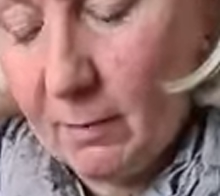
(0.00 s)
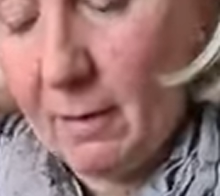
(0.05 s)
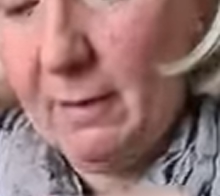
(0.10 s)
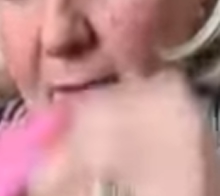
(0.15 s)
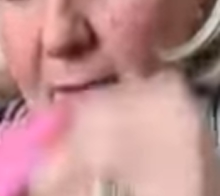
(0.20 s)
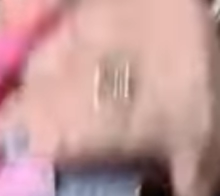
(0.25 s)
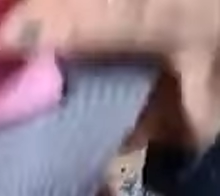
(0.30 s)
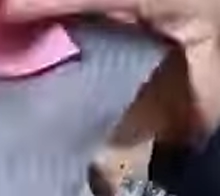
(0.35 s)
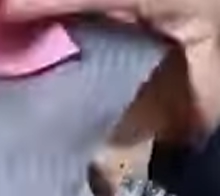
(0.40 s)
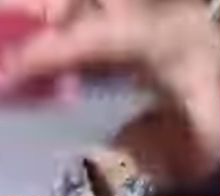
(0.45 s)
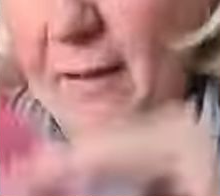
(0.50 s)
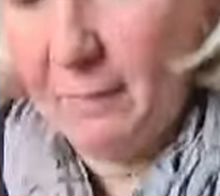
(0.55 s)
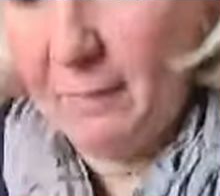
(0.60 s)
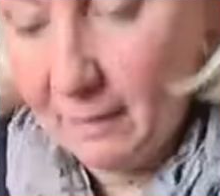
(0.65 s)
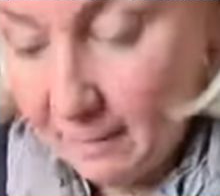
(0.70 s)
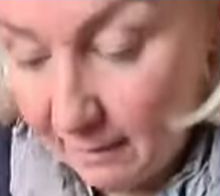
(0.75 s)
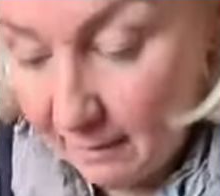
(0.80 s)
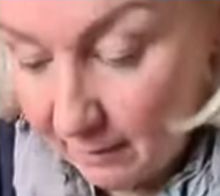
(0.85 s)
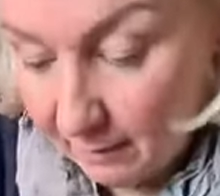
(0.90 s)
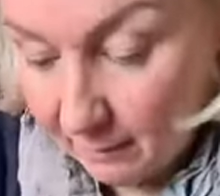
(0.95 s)
Yeah, because I
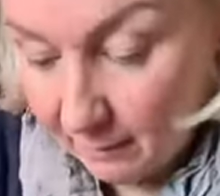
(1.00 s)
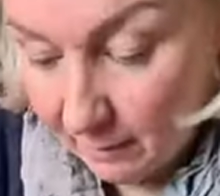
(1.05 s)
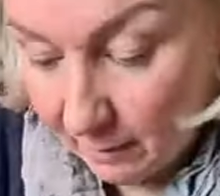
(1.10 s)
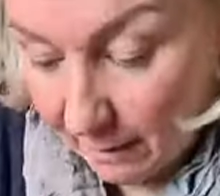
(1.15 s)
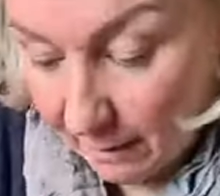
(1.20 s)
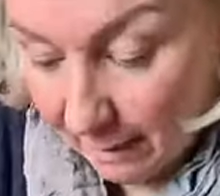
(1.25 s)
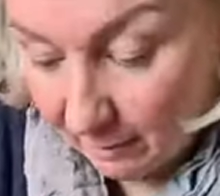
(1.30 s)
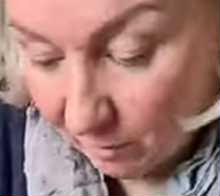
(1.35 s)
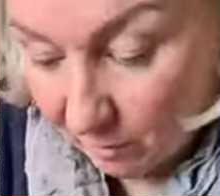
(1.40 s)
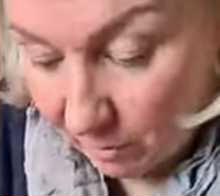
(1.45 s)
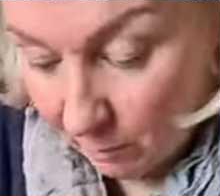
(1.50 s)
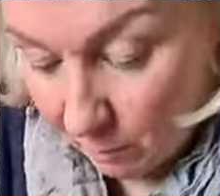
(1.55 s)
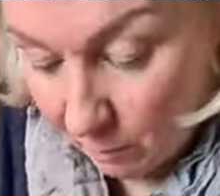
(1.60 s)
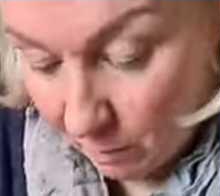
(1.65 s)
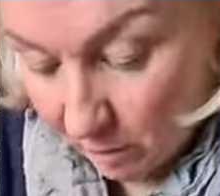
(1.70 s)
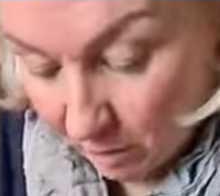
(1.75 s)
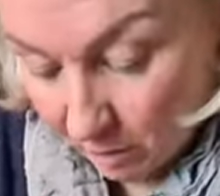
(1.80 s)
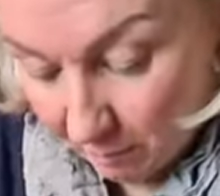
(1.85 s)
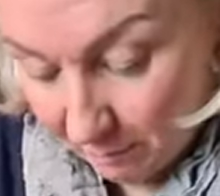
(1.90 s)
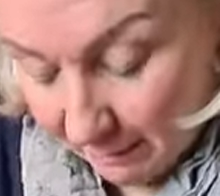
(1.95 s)
think this is going to actually
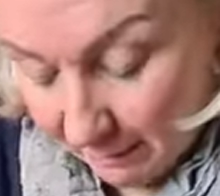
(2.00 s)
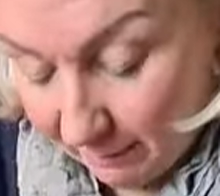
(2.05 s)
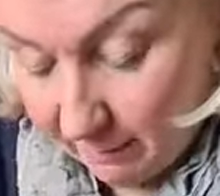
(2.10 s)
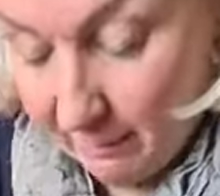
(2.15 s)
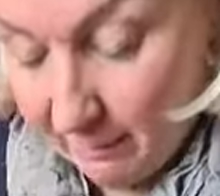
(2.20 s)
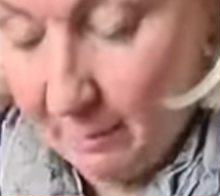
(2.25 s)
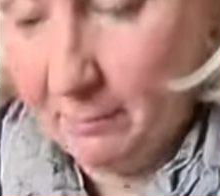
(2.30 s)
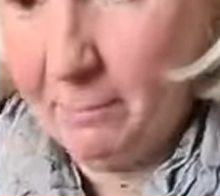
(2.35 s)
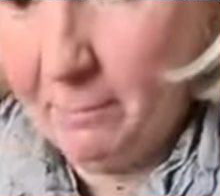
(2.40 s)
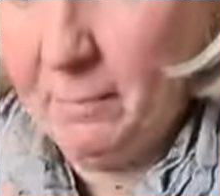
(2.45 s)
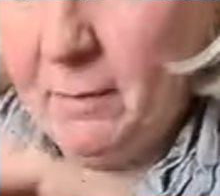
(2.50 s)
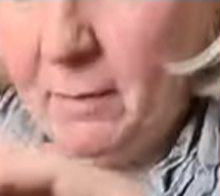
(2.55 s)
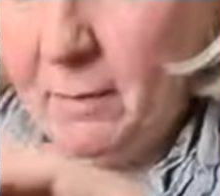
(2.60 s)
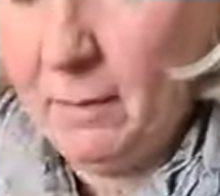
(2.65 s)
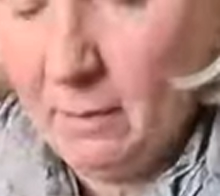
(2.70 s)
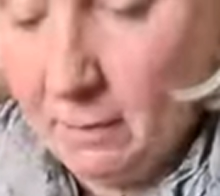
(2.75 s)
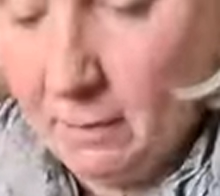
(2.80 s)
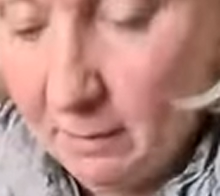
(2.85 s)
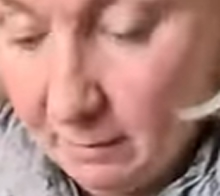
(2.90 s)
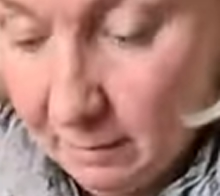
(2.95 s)
work better,
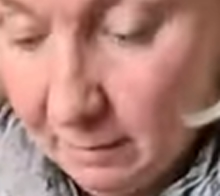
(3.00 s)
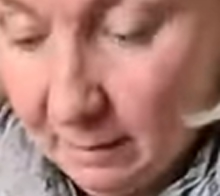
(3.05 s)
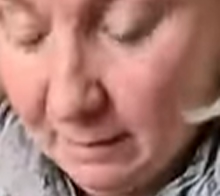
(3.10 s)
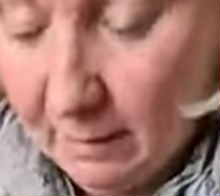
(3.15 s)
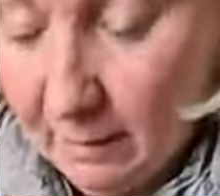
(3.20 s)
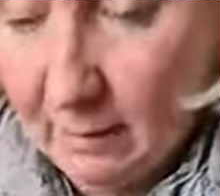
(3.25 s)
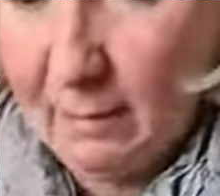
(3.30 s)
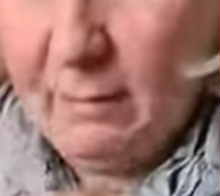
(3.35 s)
and